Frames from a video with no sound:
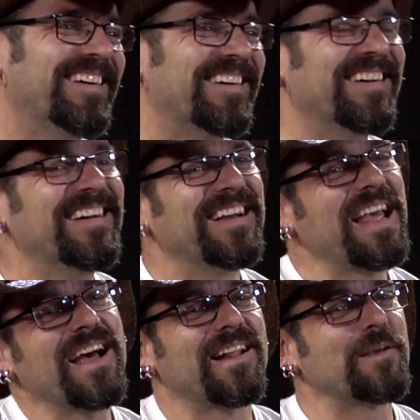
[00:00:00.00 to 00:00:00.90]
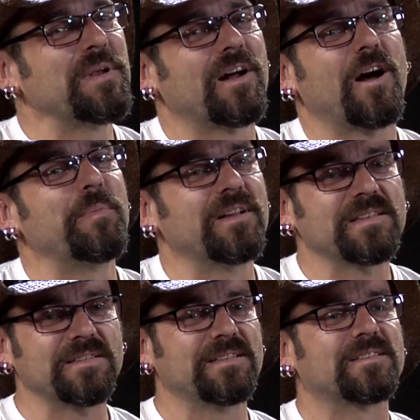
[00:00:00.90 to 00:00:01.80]
Uh, yeah, like, you know, I'll be
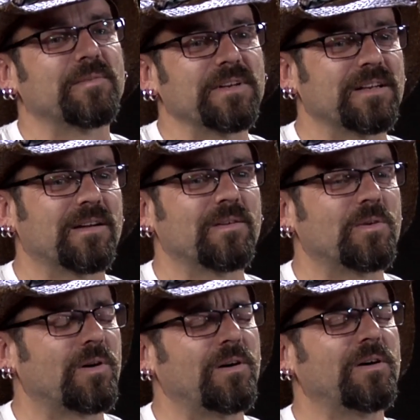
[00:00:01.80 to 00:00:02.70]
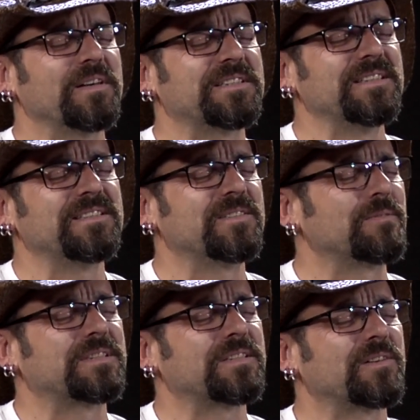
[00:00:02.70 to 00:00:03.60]
listening to something and then I'll go, oh, geez, you know
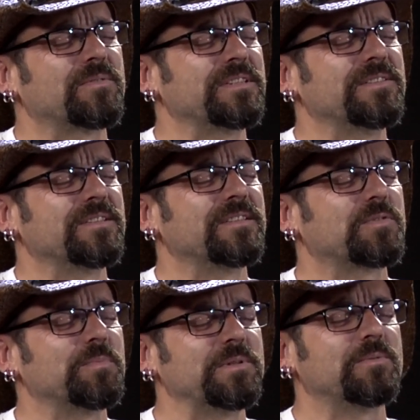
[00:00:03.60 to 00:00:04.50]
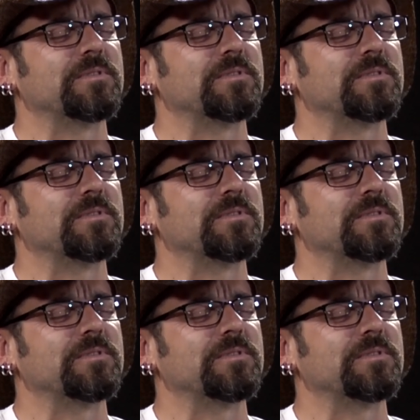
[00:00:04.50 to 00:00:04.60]
what would sound really good in this would be